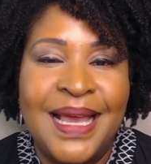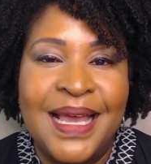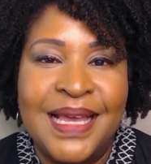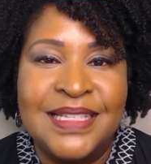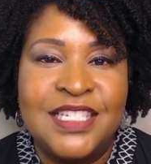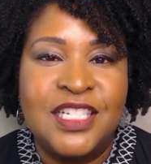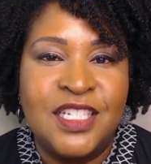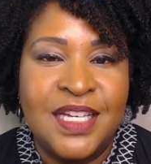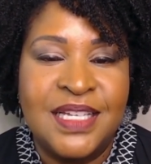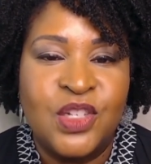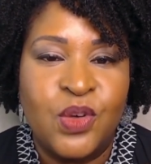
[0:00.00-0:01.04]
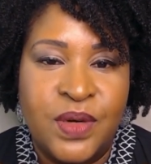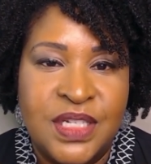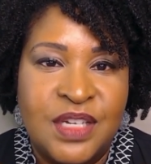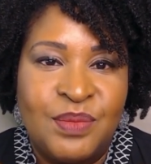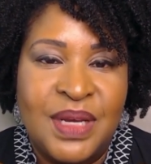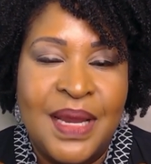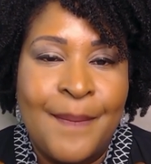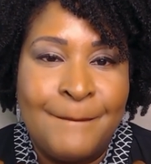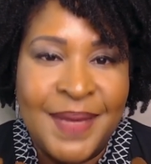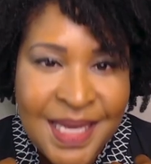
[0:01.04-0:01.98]
it's just going to be
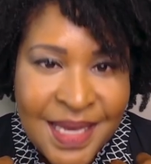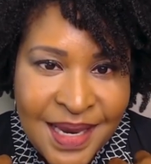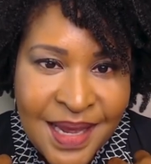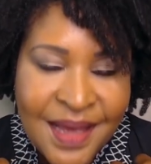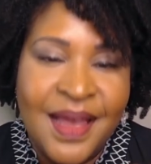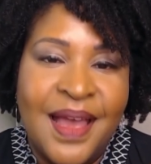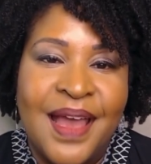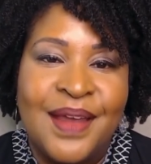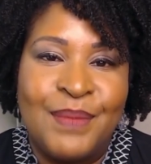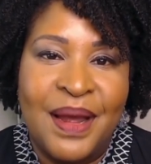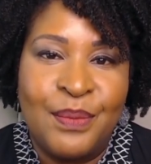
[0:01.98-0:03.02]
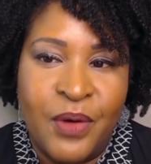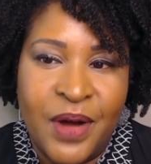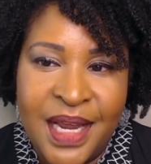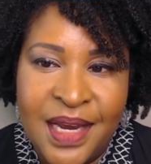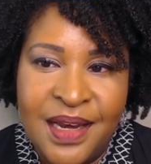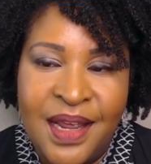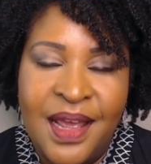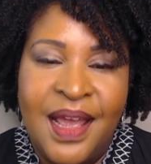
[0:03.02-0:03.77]
me and my brain